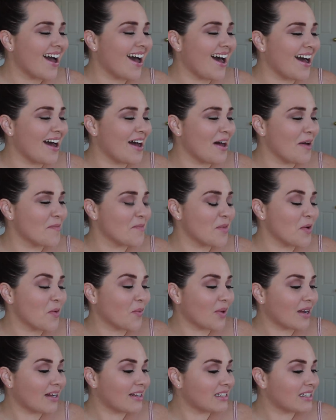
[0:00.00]

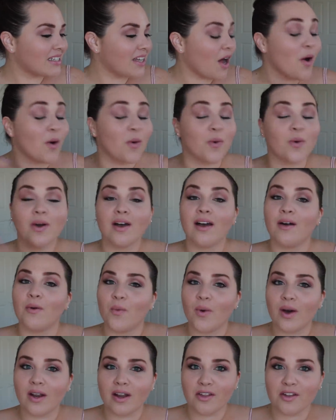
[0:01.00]
What else? Oh,
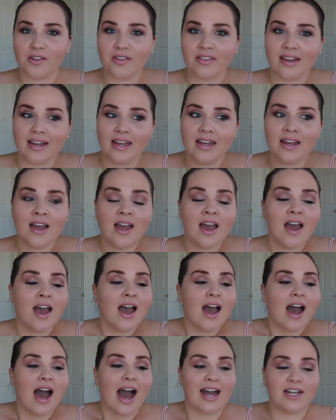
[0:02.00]
one other thing.
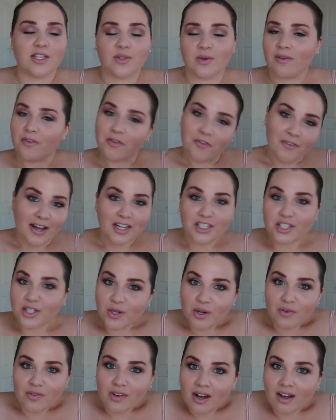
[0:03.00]
I do have a
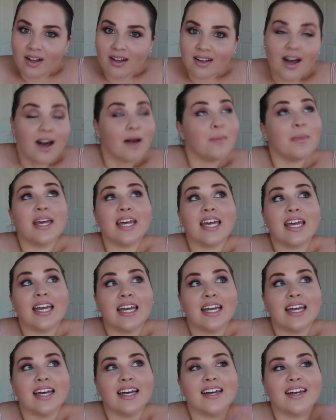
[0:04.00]
Fashion Nova haul
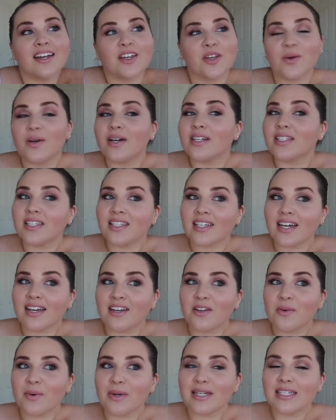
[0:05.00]
coming. You guys
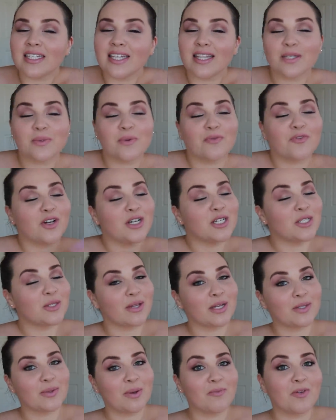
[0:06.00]
decided you want to see this one first, so
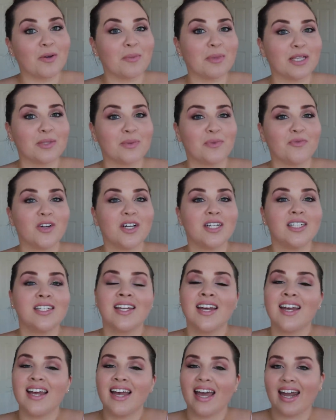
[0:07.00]
that's why I'm filming this one
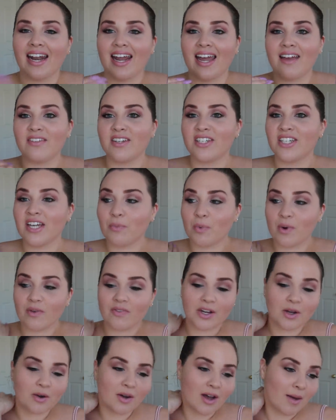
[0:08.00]
first. And I have the shapewear
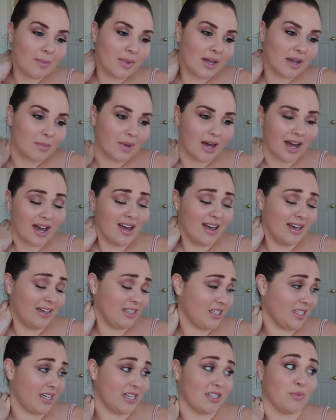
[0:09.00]
video coming, but I
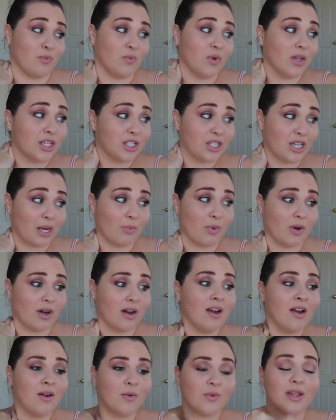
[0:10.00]
just had some really
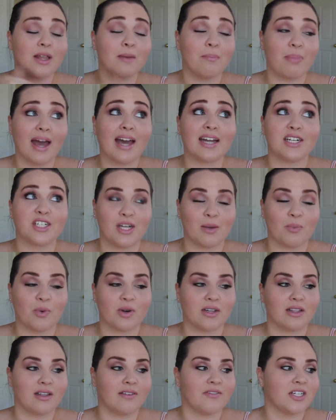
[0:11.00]
bad
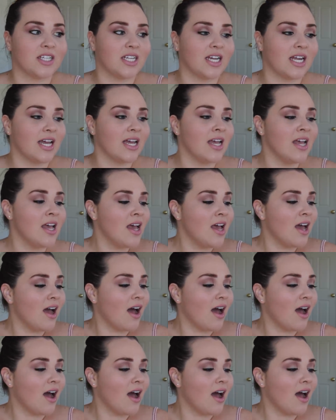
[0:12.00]
shapewear delivered today.